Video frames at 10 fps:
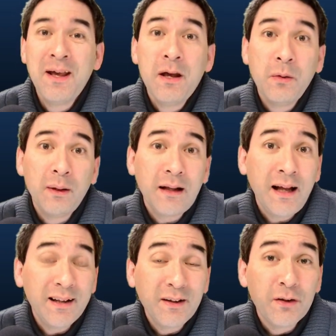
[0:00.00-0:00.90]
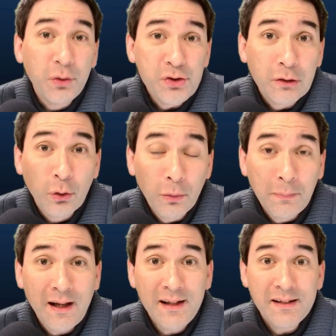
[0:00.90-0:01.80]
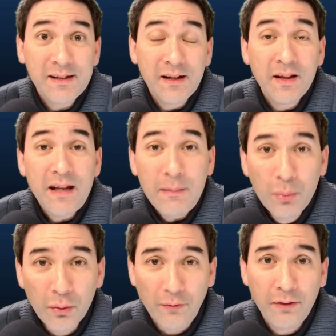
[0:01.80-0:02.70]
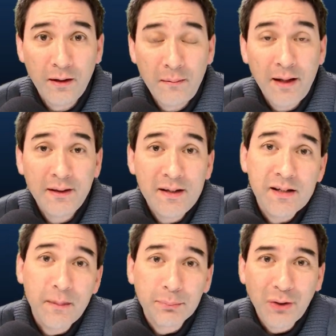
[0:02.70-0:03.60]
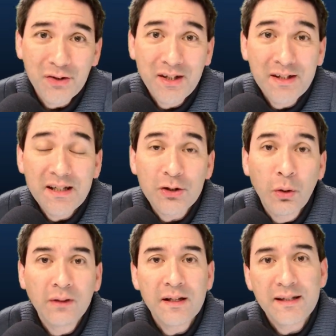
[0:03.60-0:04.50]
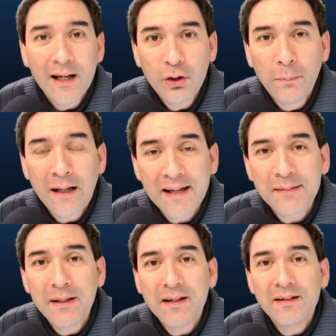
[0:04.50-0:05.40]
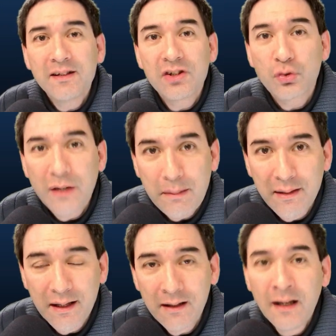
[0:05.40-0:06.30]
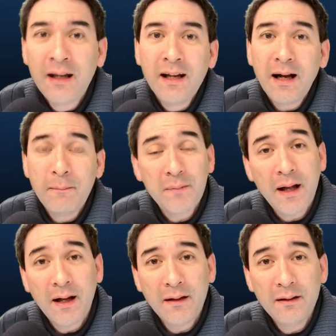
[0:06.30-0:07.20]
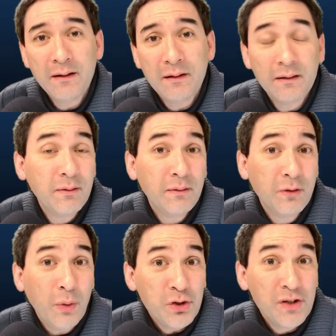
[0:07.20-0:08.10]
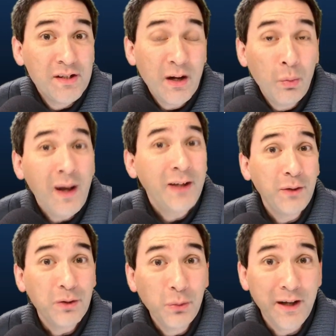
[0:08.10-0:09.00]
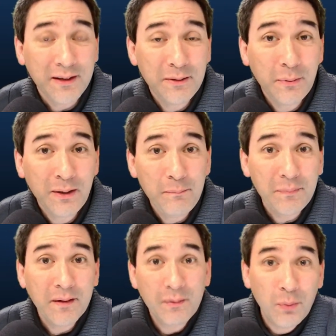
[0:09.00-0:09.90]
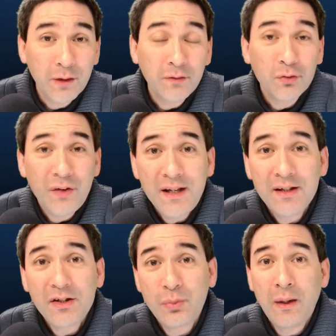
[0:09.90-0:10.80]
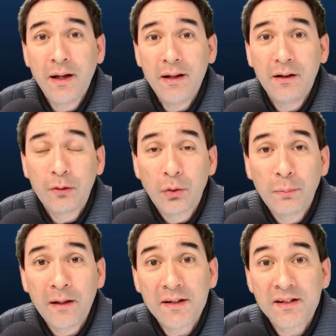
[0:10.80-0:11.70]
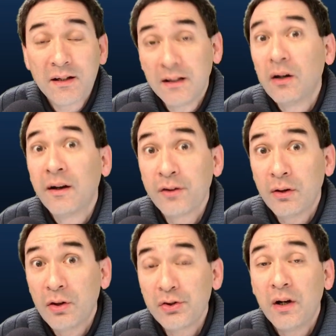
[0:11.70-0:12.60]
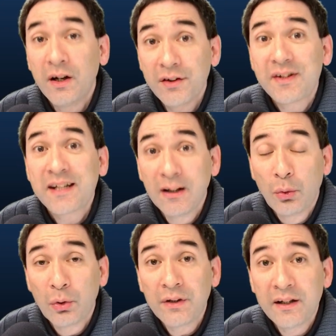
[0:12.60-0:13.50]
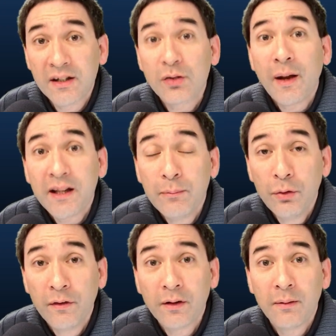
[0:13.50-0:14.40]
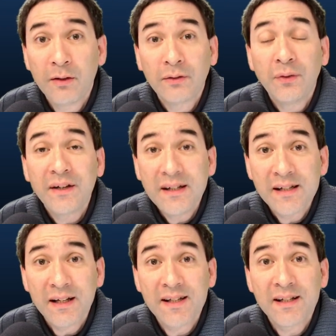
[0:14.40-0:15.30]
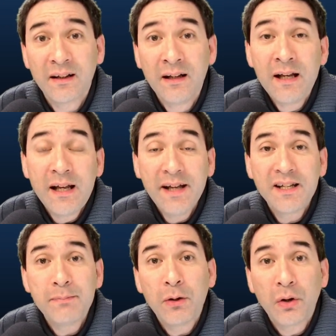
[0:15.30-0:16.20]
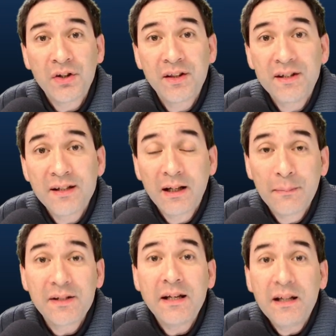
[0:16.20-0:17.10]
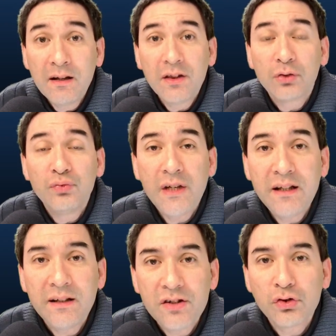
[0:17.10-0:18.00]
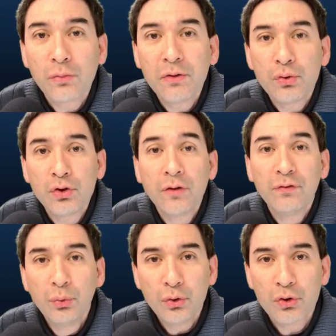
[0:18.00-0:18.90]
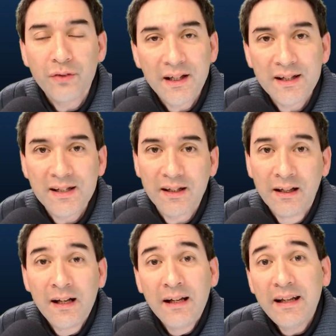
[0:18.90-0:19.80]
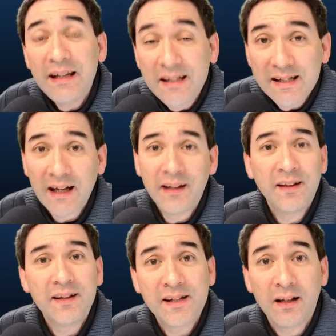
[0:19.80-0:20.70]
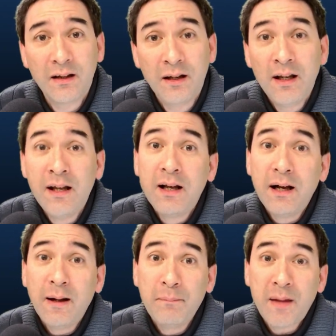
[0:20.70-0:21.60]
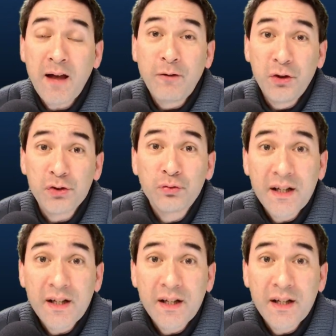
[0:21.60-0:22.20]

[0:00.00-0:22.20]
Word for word: Well, and those chloroplasts uh, they move, uh, and this uh, process is called cytoplasmic streaming. Um, and uh, the question is now, why do that? Well, uh, one of the reasons why the chloroplasts and other also other cell organelles why they move around inside a cell is is because this helps in the redistribution of nutrients inside the cell. Um, I've also read